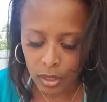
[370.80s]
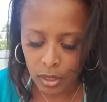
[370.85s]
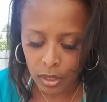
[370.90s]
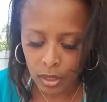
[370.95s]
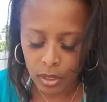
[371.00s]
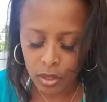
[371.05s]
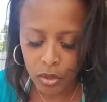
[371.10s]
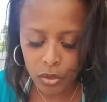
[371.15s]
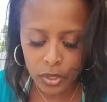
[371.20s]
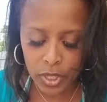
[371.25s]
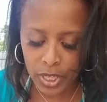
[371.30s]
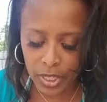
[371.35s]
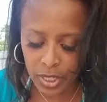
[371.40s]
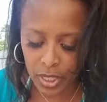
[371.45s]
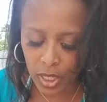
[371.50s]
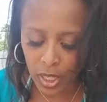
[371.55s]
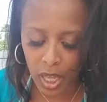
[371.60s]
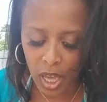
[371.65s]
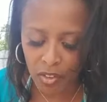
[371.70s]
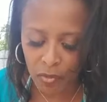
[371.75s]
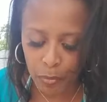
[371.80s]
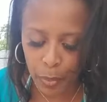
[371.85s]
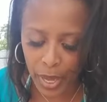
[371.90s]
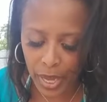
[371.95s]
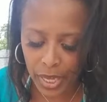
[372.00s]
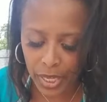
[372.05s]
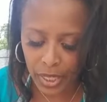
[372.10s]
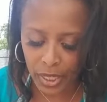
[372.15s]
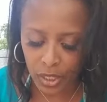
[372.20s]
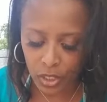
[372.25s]
Who doesn't love
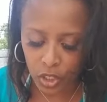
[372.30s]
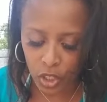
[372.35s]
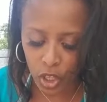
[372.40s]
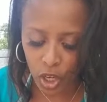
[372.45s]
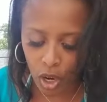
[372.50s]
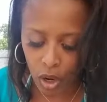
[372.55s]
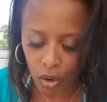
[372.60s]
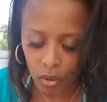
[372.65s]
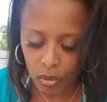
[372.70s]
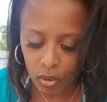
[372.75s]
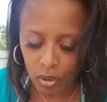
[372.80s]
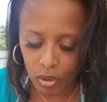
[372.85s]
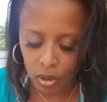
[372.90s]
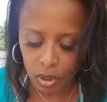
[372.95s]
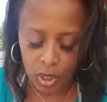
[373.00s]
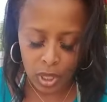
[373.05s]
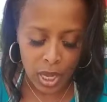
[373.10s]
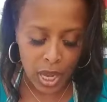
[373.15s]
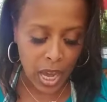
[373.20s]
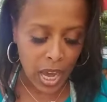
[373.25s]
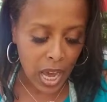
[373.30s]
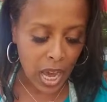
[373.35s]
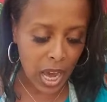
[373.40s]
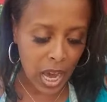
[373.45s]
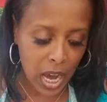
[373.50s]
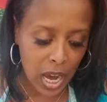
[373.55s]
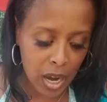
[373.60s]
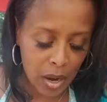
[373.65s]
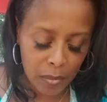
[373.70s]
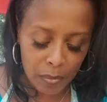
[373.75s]
bacon, you know?
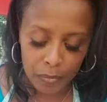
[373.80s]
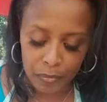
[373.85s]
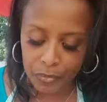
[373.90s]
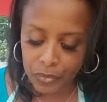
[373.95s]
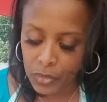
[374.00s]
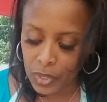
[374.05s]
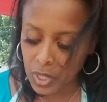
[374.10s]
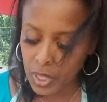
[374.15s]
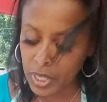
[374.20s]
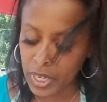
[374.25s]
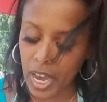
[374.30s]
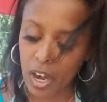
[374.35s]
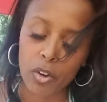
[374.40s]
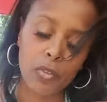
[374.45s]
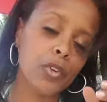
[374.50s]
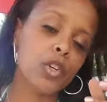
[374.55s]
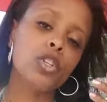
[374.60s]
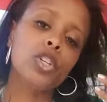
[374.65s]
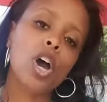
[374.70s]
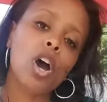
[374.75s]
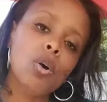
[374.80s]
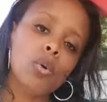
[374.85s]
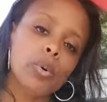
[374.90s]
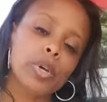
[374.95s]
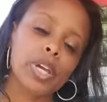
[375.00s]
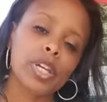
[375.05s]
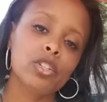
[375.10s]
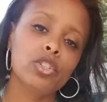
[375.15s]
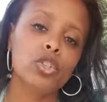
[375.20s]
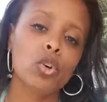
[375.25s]
Now, if you don't
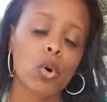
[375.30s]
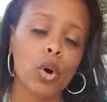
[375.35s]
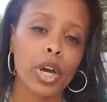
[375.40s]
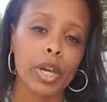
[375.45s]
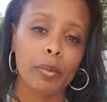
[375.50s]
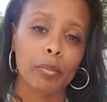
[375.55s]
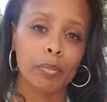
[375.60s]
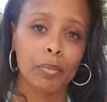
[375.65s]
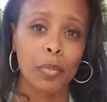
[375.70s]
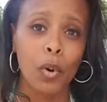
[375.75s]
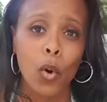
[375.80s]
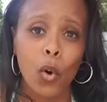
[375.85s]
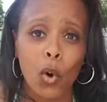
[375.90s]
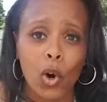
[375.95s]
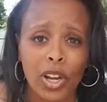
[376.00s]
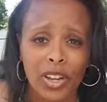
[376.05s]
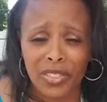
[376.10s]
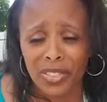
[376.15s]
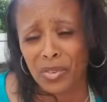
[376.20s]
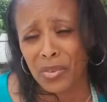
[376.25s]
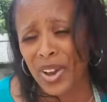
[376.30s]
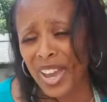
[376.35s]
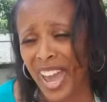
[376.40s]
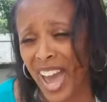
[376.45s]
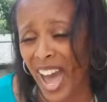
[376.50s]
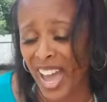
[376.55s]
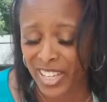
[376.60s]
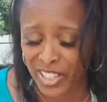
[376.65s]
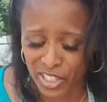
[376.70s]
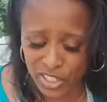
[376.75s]
enjoy pork the way
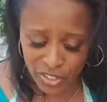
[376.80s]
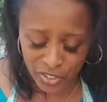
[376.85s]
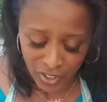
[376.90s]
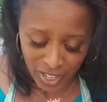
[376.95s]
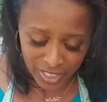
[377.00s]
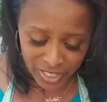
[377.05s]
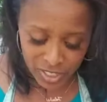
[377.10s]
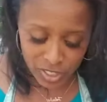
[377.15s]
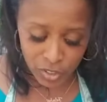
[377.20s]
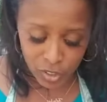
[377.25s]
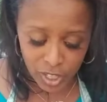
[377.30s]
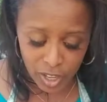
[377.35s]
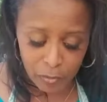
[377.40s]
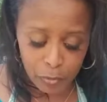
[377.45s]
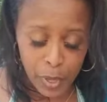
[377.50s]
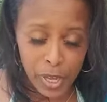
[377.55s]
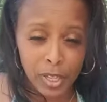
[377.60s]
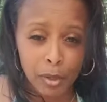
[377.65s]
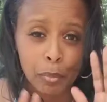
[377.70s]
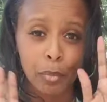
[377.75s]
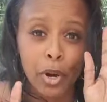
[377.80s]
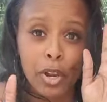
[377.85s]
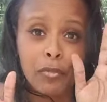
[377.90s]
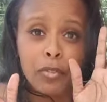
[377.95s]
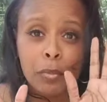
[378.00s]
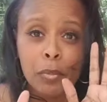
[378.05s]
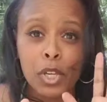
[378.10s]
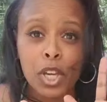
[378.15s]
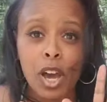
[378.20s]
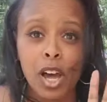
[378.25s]
I do, I still love bacon. Pray for
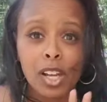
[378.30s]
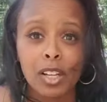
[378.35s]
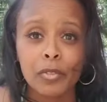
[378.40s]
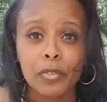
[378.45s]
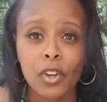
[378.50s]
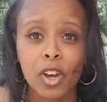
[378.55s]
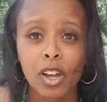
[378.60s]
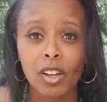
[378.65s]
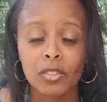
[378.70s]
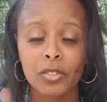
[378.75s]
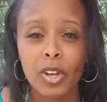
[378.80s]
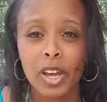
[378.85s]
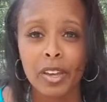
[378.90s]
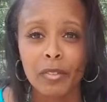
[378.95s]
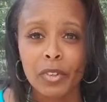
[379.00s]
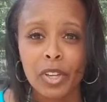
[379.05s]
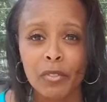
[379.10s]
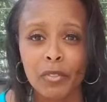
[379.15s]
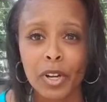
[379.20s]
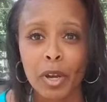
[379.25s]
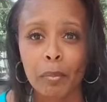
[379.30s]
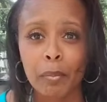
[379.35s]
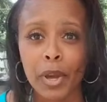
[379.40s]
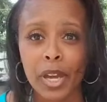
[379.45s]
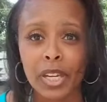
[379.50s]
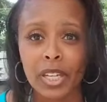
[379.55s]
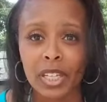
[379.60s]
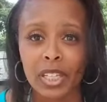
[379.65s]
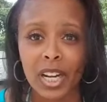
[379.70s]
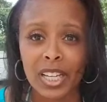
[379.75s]
me, y'all, if y'all have given up
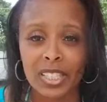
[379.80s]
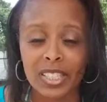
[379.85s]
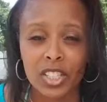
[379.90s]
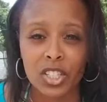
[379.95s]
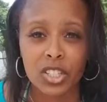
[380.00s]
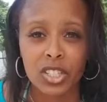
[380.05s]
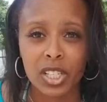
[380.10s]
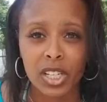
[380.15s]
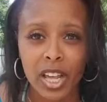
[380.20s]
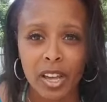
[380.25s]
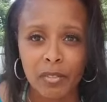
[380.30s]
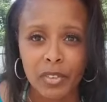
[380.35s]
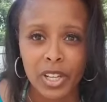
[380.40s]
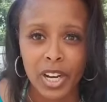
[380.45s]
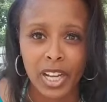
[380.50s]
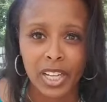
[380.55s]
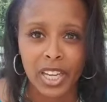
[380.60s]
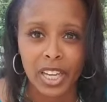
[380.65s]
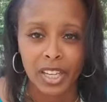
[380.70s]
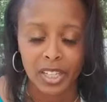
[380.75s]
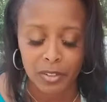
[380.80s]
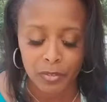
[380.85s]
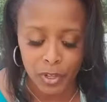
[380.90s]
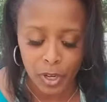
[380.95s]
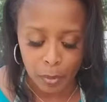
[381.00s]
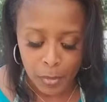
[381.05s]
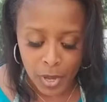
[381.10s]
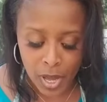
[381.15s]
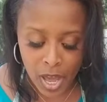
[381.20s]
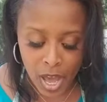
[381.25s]
bacon. I just love it. I can't give it
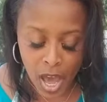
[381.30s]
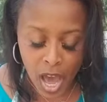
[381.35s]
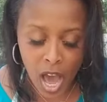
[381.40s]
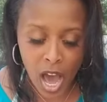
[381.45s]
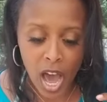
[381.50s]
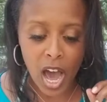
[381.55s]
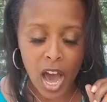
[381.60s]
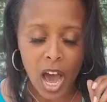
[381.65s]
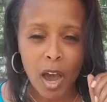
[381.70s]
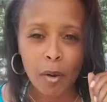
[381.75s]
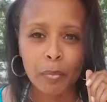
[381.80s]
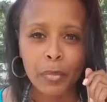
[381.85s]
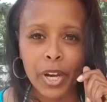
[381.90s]
up.